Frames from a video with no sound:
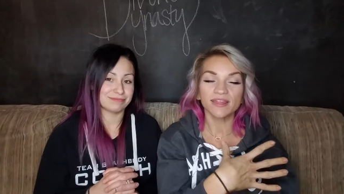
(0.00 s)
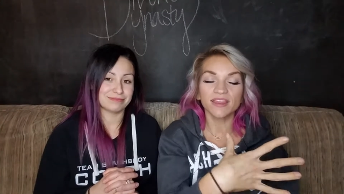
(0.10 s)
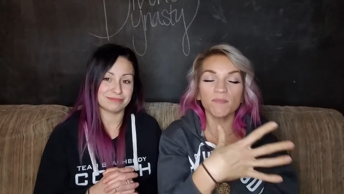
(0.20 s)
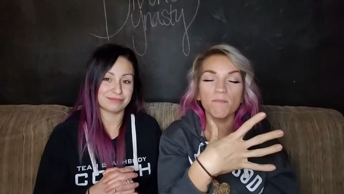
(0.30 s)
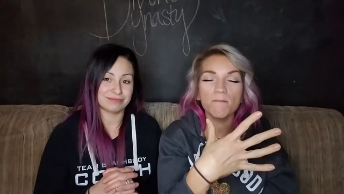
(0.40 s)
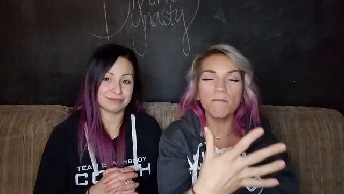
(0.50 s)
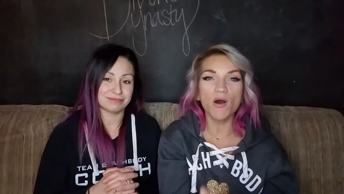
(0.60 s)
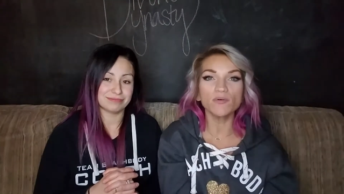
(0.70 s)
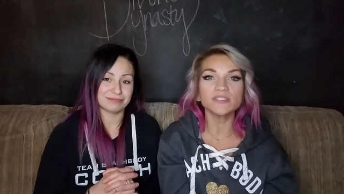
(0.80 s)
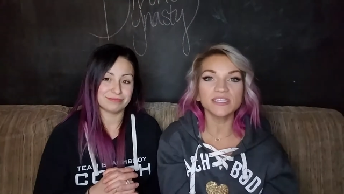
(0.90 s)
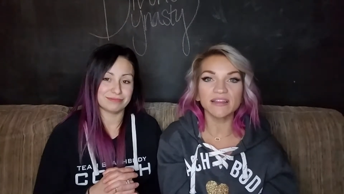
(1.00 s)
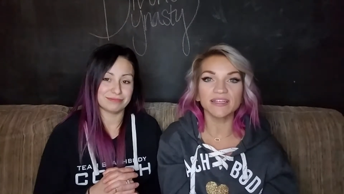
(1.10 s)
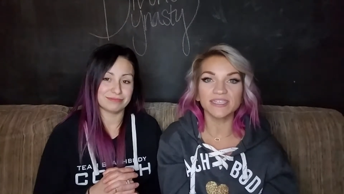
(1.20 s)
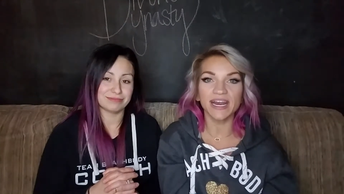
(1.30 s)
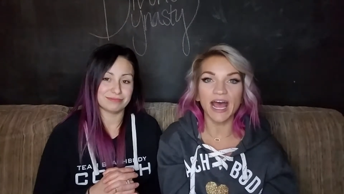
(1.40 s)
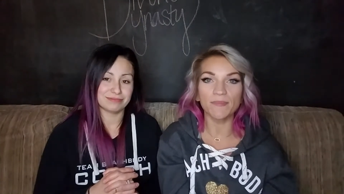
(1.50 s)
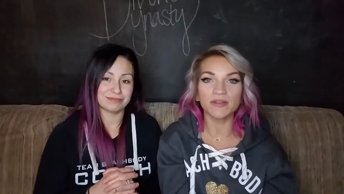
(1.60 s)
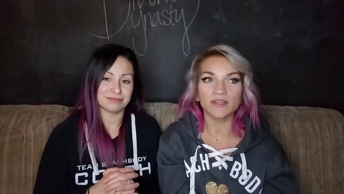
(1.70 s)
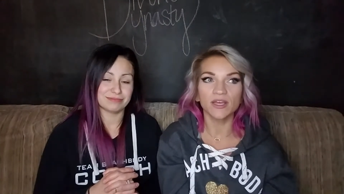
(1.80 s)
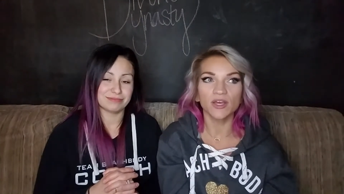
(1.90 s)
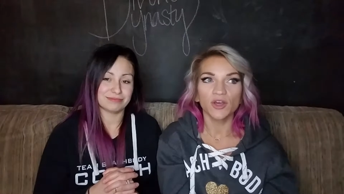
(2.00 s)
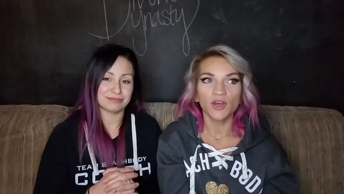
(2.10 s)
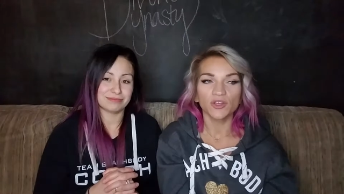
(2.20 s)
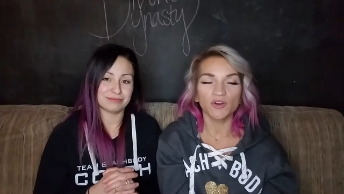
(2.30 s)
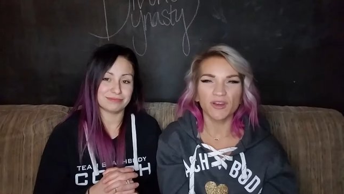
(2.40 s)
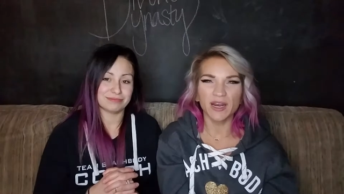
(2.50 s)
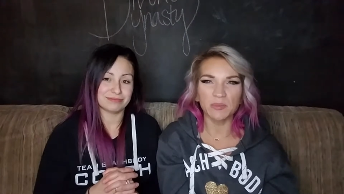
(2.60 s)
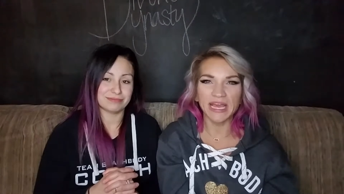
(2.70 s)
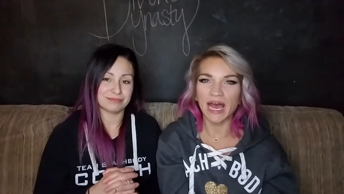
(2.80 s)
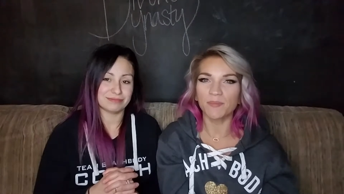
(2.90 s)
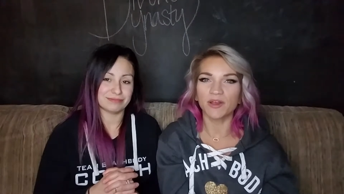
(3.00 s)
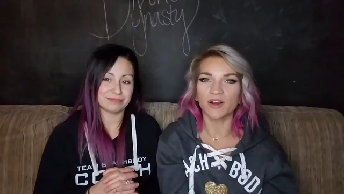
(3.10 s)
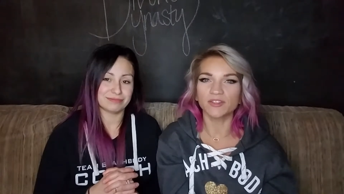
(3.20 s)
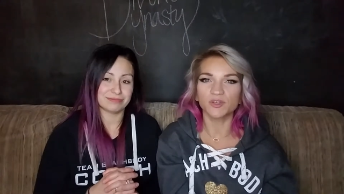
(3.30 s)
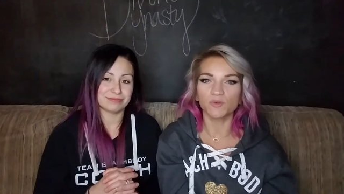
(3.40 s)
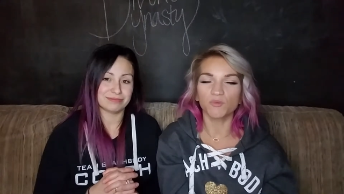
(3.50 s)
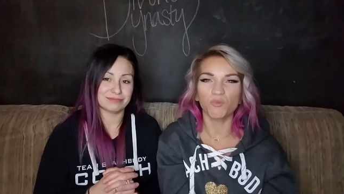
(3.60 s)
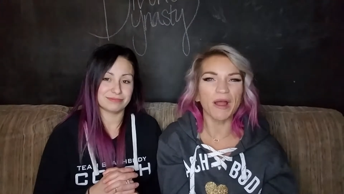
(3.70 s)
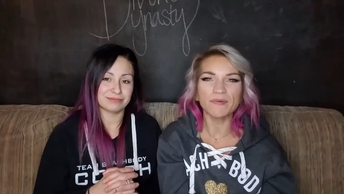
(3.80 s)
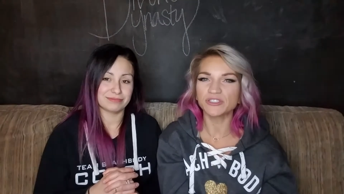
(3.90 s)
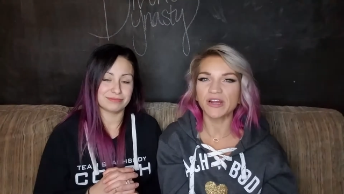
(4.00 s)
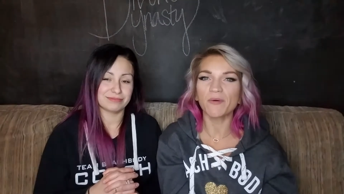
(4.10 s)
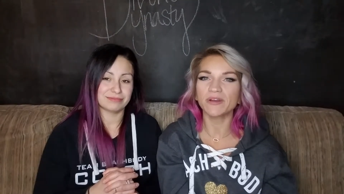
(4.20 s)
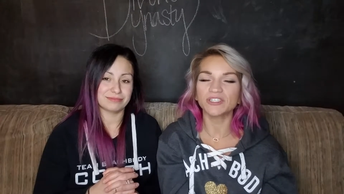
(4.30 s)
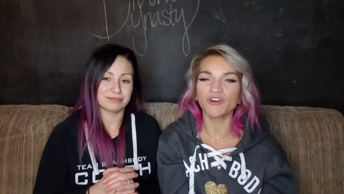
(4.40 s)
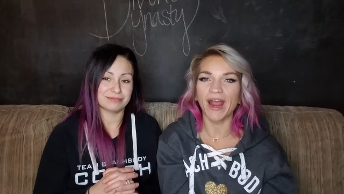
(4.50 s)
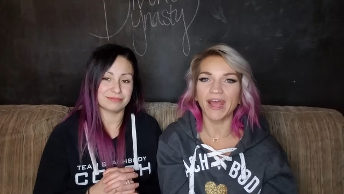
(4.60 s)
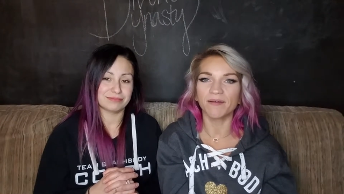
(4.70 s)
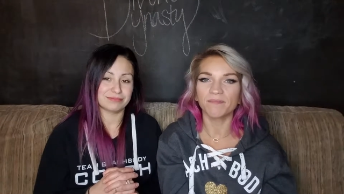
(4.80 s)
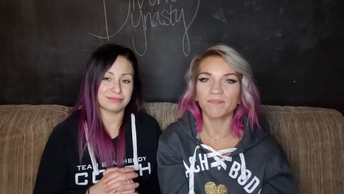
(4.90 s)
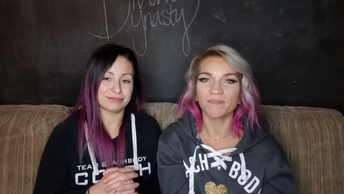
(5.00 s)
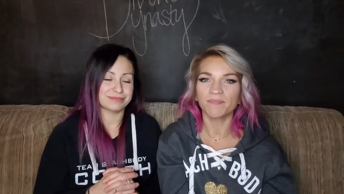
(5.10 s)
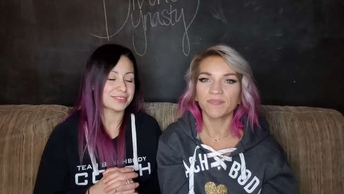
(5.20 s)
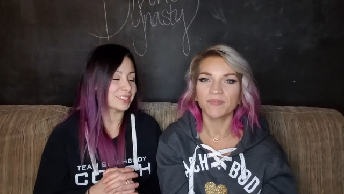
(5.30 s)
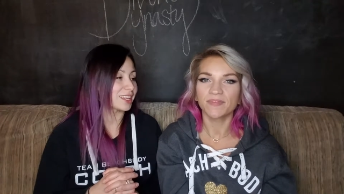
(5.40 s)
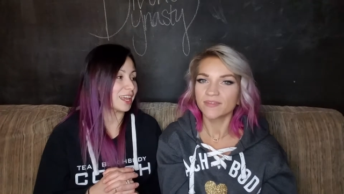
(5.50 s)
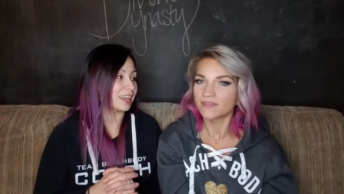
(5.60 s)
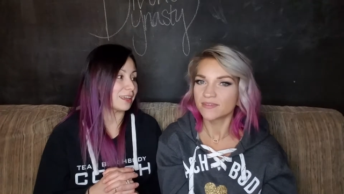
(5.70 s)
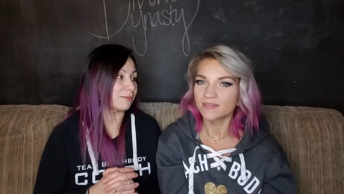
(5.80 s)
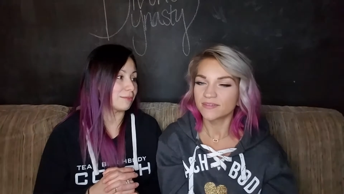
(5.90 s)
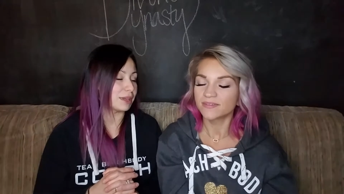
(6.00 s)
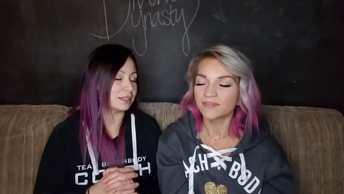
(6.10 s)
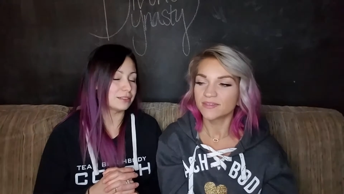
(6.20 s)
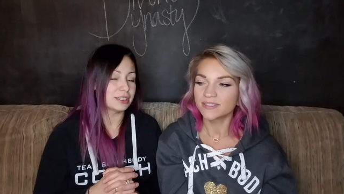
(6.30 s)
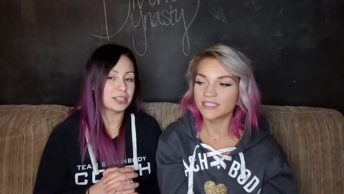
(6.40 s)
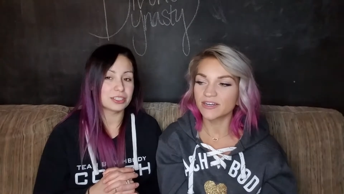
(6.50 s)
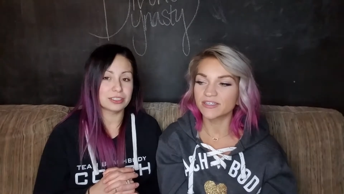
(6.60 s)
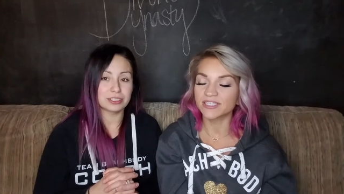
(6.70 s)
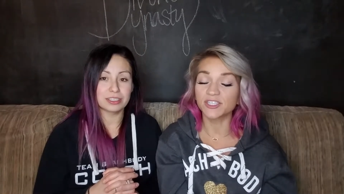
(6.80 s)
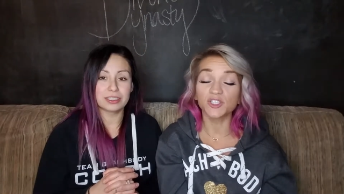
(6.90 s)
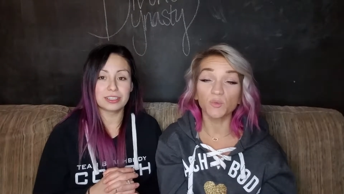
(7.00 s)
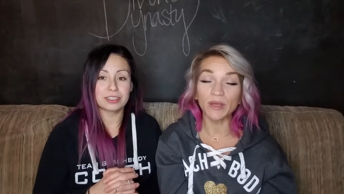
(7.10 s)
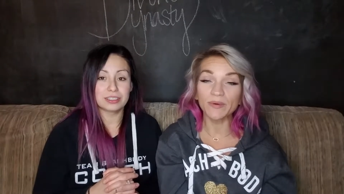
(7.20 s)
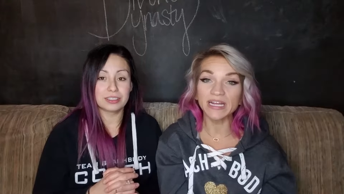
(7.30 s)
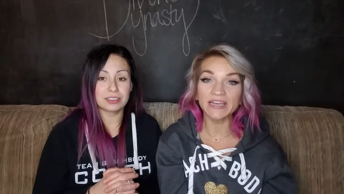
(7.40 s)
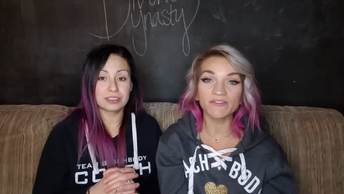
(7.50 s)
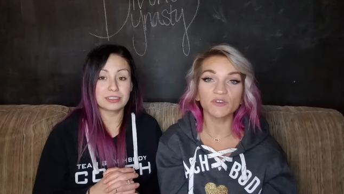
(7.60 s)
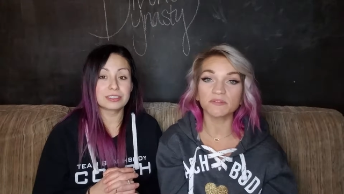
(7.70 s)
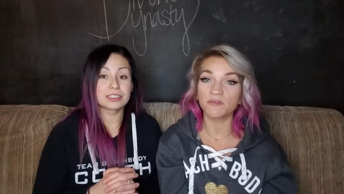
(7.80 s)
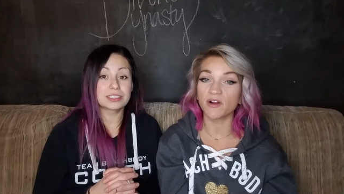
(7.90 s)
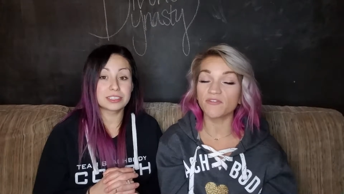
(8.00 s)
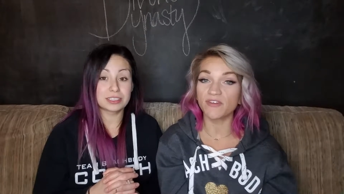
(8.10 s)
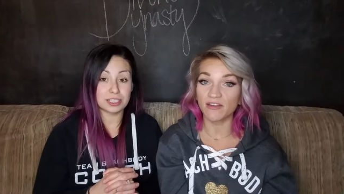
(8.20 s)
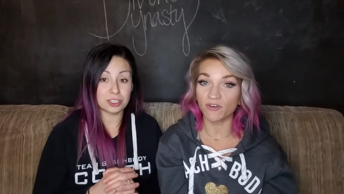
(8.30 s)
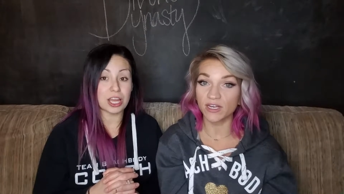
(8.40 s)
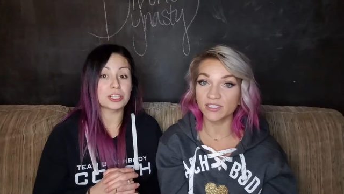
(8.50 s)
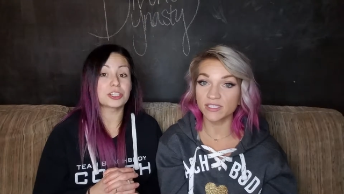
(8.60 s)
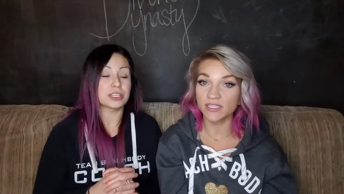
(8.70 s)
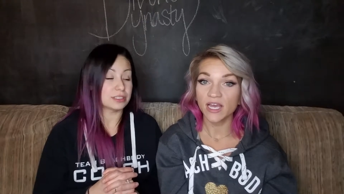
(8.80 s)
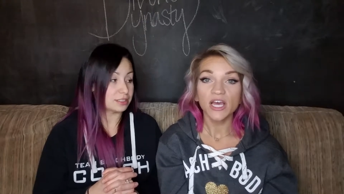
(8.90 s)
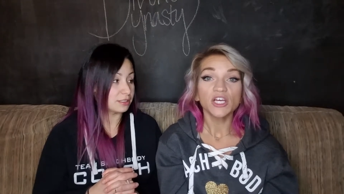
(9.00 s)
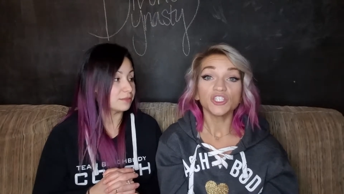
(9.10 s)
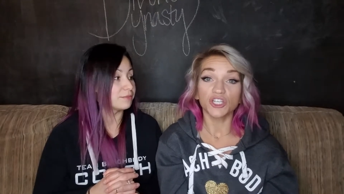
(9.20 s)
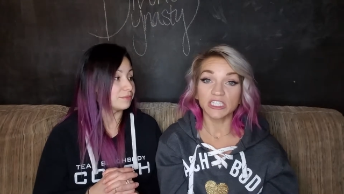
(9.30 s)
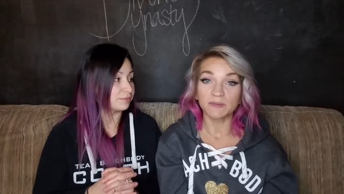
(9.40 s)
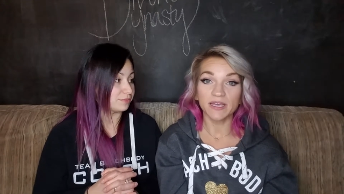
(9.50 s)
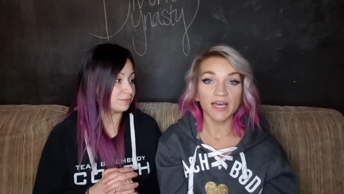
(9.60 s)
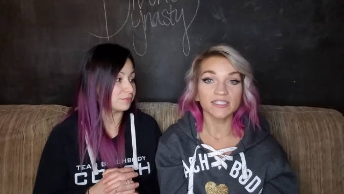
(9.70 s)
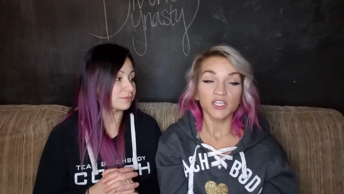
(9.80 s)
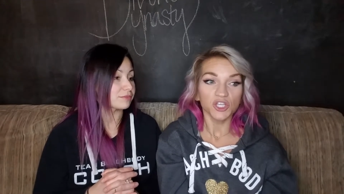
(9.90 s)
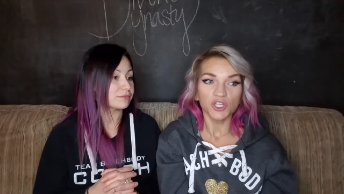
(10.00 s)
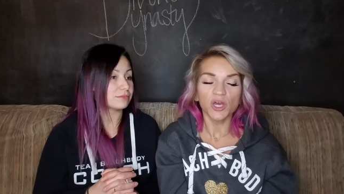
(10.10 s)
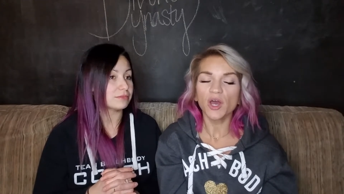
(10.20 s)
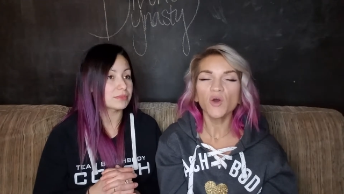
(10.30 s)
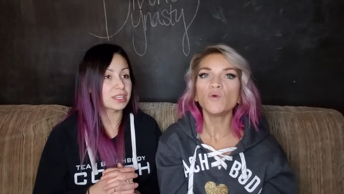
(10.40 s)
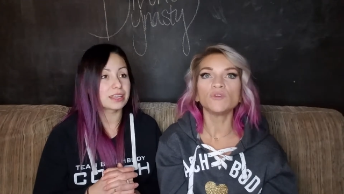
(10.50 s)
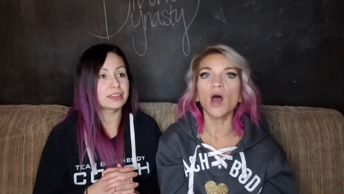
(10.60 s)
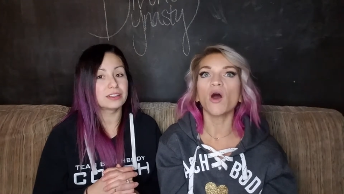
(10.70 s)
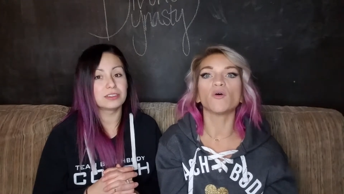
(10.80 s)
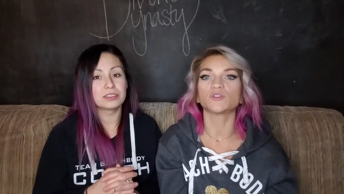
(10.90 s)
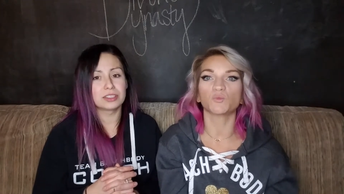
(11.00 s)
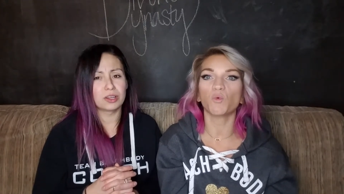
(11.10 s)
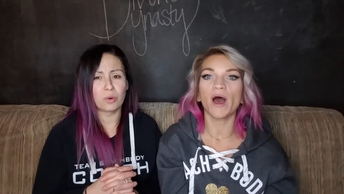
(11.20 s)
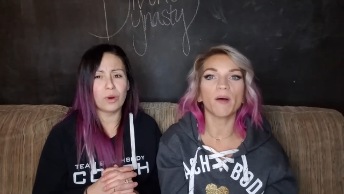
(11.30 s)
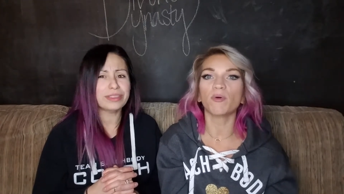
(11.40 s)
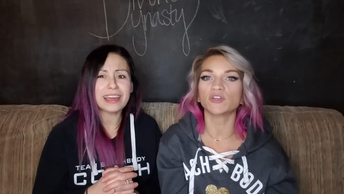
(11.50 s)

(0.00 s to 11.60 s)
Speaker 1: The most thing that's going to happen, you're going to be happier. So why would you not want to try it?
Speaker 2: Amen.
Speaker 1: Seriously. So we want to give you some of our favorites. Just because who knows what, what